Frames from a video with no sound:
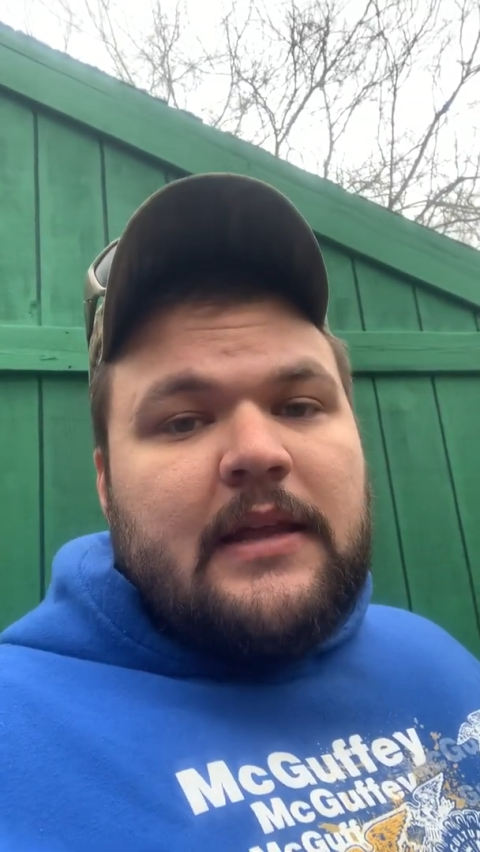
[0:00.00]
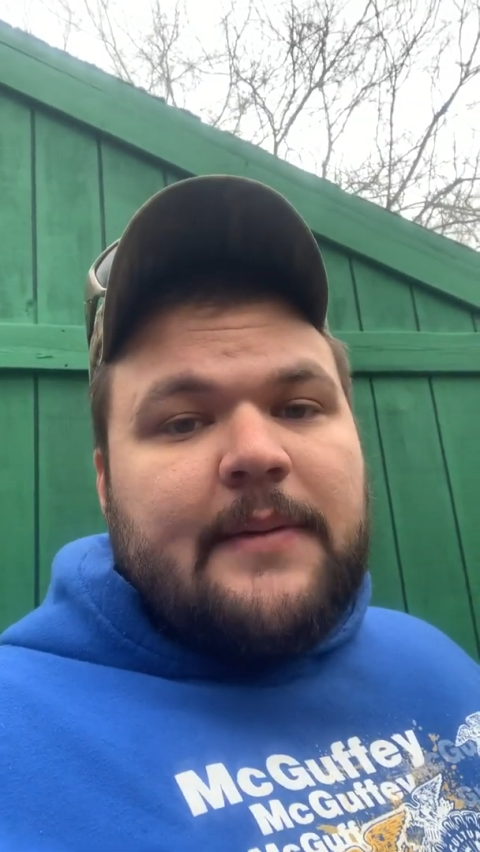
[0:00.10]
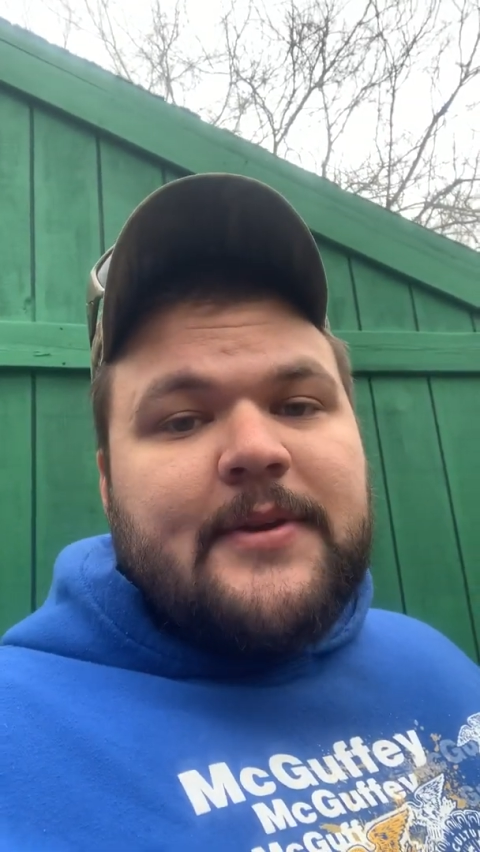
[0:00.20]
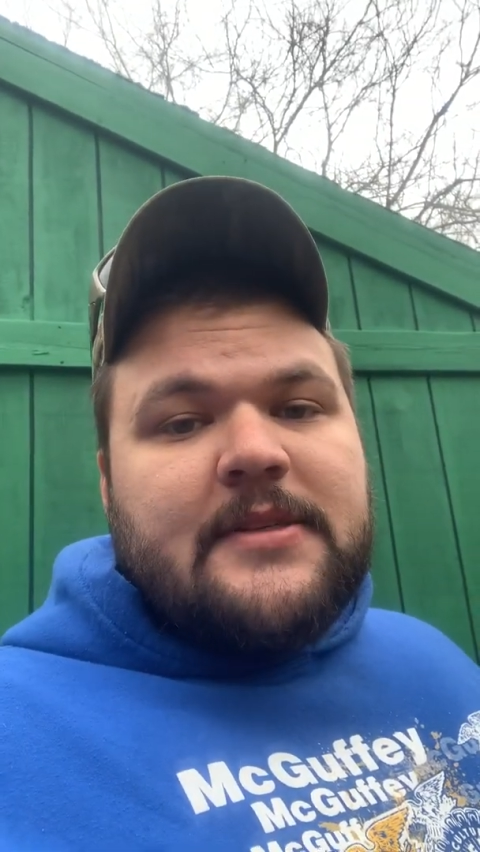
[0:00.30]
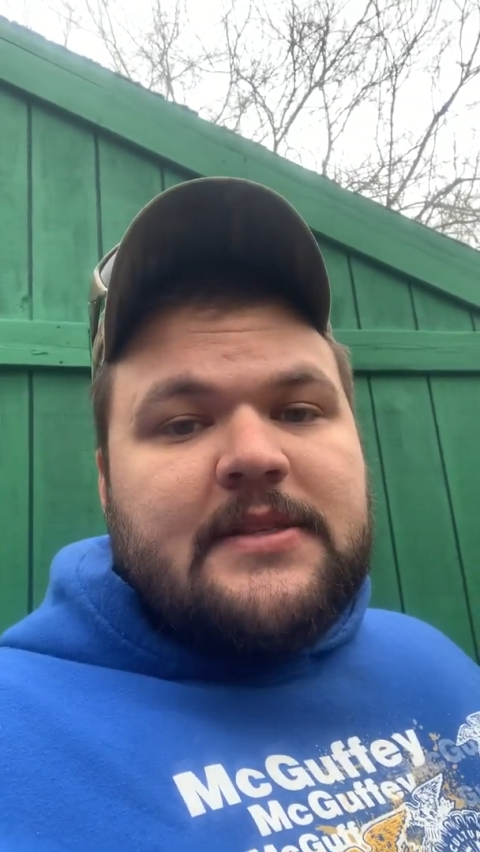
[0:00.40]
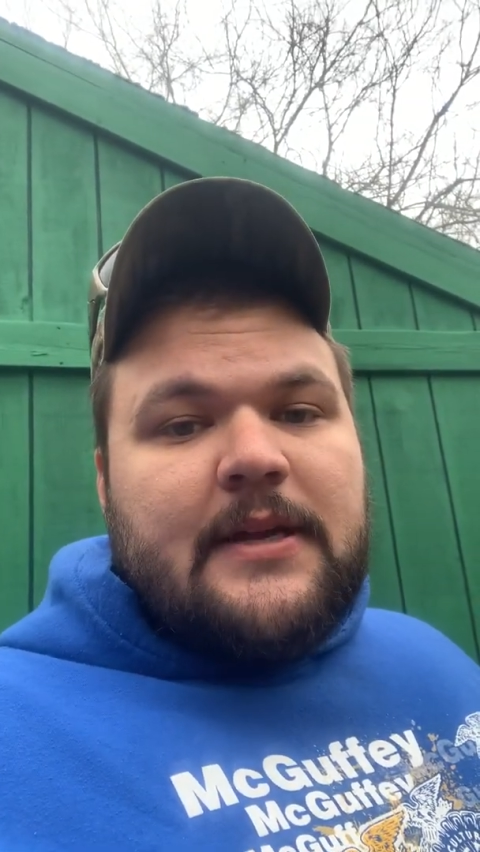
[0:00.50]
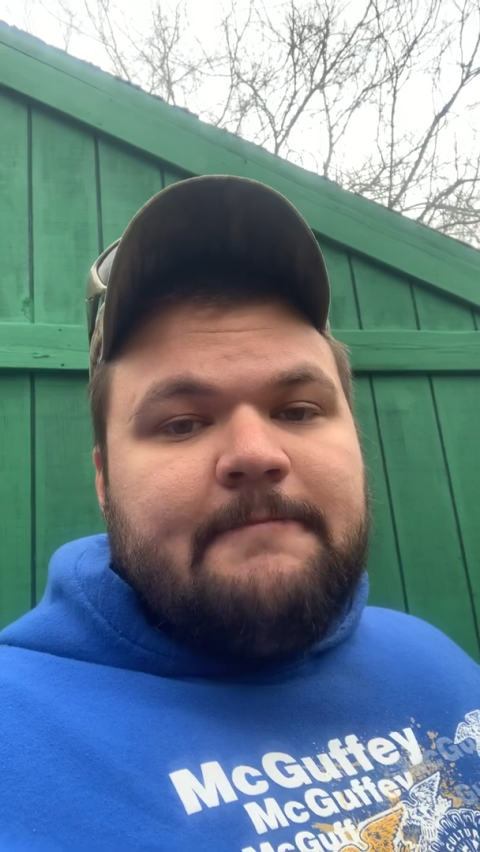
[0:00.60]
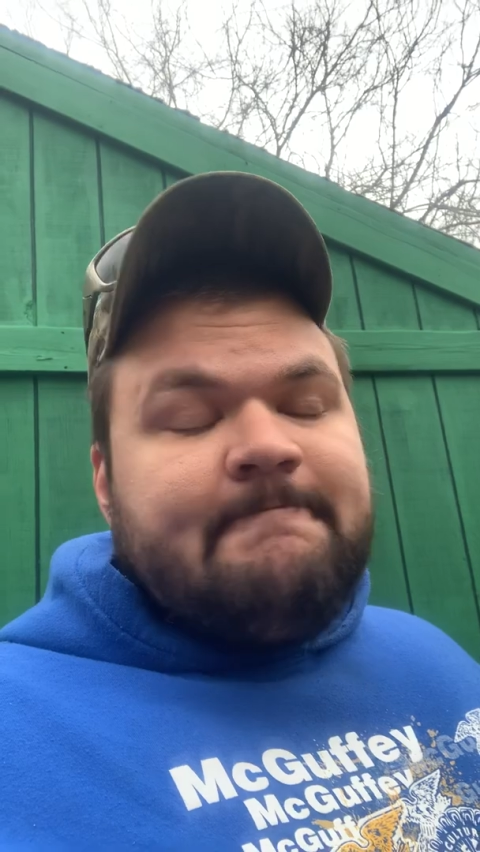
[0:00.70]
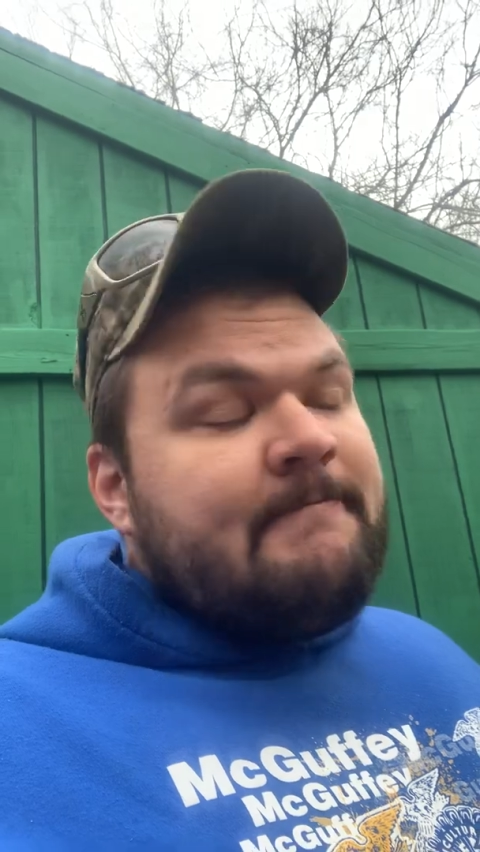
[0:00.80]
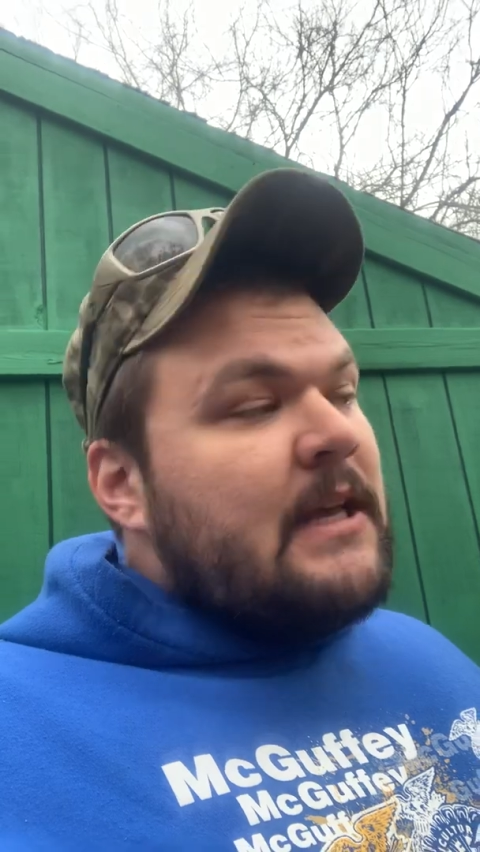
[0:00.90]
That being said,
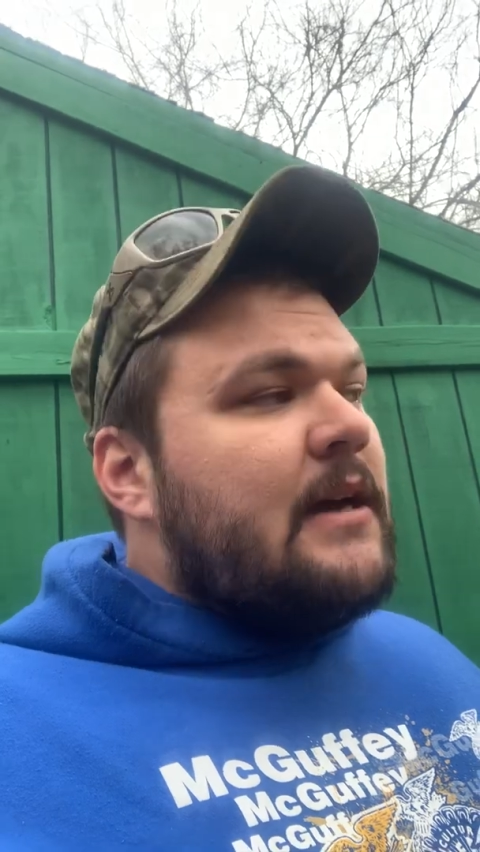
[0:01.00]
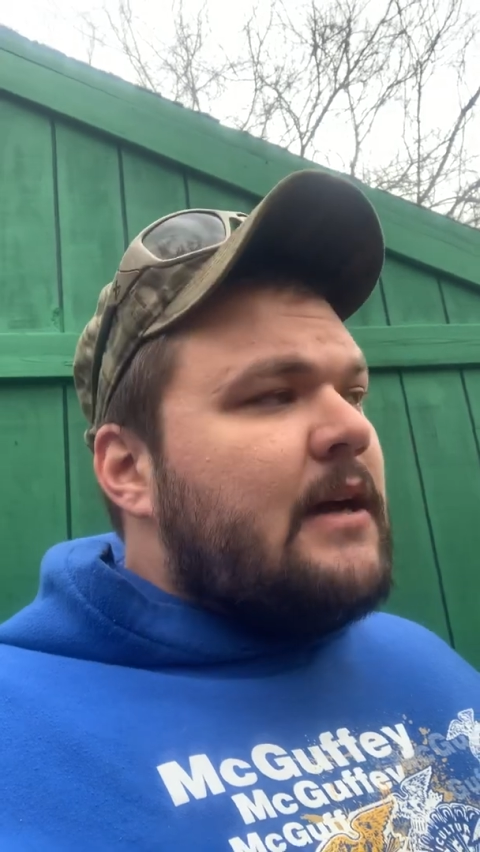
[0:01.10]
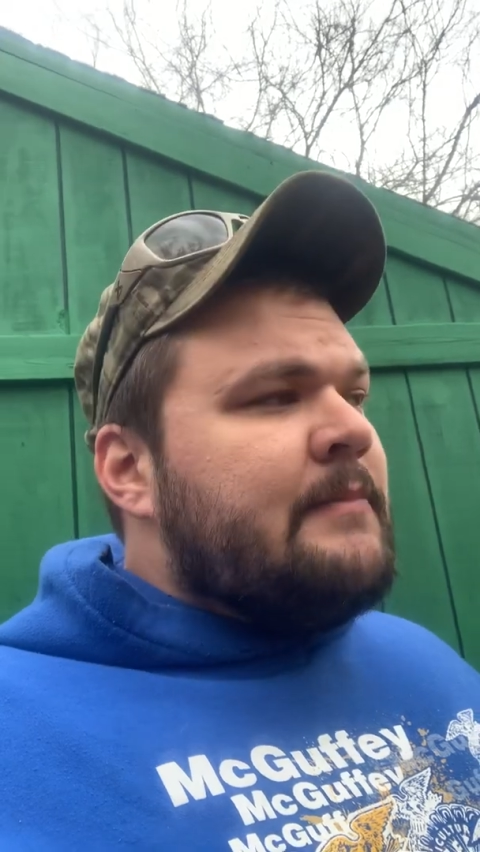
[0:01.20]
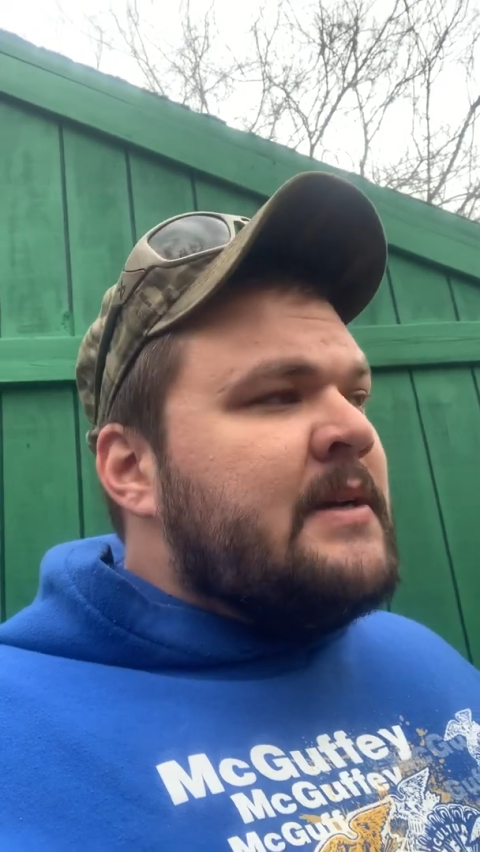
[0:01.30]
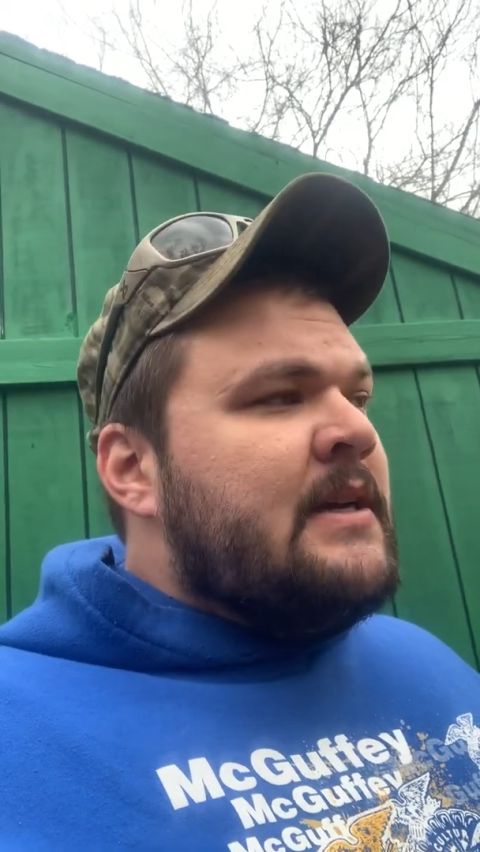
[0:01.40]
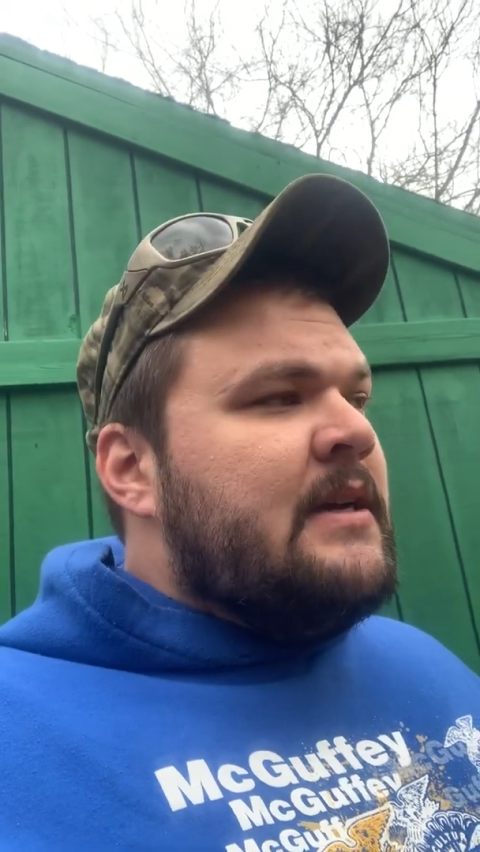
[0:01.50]
have